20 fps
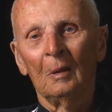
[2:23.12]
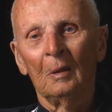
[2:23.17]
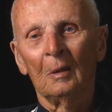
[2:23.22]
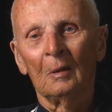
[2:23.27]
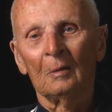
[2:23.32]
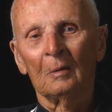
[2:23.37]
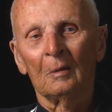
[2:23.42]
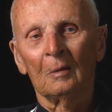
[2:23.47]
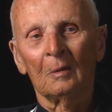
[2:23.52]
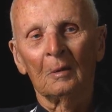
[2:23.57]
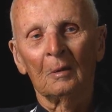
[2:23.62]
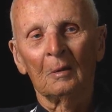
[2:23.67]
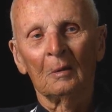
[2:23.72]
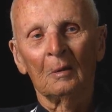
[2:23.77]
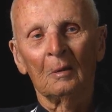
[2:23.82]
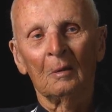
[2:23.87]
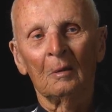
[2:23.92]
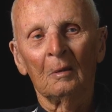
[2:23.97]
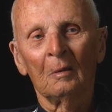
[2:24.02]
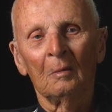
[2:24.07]
And I don't
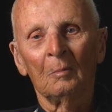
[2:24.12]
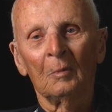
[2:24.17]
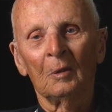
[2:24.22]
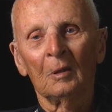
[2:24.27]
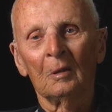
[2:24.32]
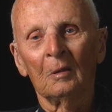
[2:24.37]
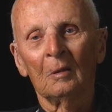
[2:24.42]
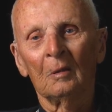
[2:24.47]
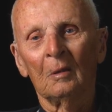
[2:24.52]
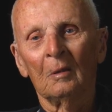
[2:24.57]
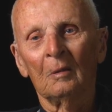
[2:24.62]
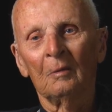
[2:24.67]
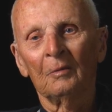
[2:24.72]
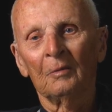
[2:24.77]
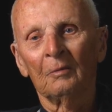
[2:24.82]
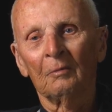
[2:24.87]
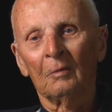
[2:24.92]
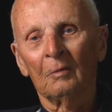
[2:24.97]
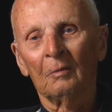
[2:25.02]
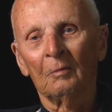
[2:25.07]
know how many lives
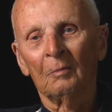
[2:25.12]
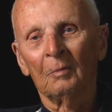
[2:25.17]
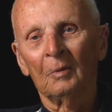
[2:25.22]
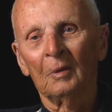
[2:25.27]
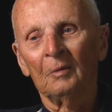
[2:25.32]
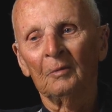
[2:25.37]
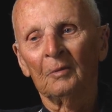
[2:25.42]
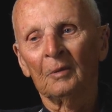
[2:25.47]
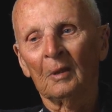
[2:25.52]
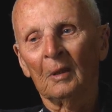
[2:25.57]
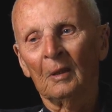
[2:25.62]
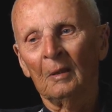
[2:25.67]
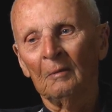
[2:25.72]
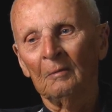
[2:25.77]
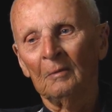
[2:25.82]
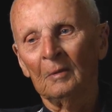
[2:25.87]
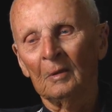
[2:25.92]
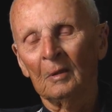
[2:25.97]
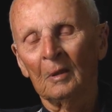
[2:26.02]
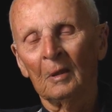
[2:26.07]
would have been
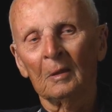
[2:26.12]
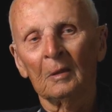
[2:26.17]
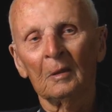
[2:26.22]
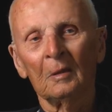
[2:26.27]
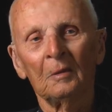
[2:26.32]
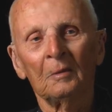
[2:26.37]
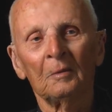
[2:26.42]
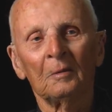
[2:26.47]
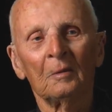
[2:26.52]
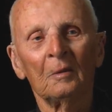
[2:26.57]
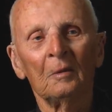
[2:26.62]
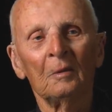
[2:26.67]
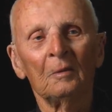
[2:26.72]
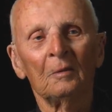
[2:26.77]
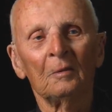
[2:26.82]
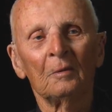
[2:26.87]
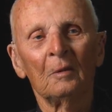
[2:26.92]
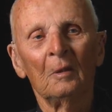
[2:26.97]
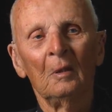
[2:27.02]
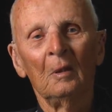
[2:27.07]
saved in that
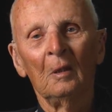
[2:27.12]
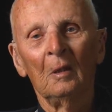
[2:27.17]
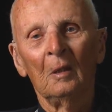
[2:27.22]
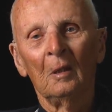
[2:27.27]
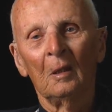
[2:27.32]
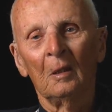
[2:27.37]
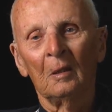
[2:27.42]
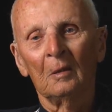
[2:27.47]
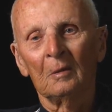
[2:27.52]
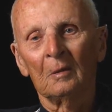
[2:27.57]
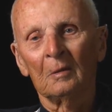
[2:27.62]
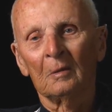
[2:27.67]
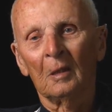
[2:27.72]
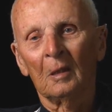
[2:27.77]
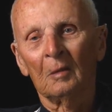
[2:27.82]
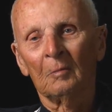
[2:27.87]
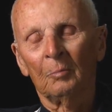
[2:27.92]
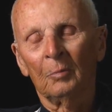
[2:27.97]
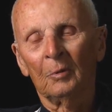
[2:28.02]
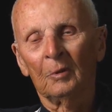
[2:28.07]
instance and at
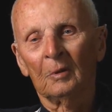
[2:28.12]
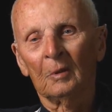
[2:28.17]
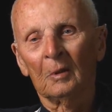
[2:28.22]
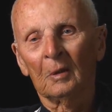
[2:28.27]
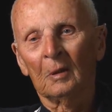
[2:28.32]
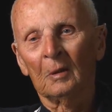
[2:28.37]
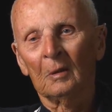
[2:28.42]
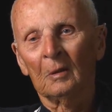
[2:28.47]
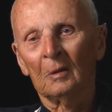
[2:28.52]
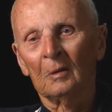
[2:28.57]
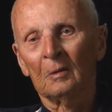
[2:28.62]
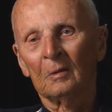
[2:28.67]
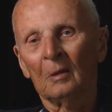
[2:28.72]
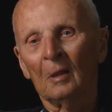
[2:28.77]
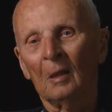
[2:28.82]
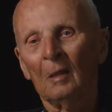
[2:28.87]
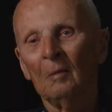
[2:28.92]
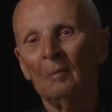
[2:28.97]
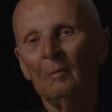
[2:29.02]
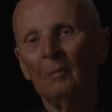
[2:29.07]
that particular
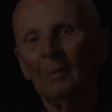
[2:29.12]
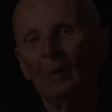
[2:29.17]
time.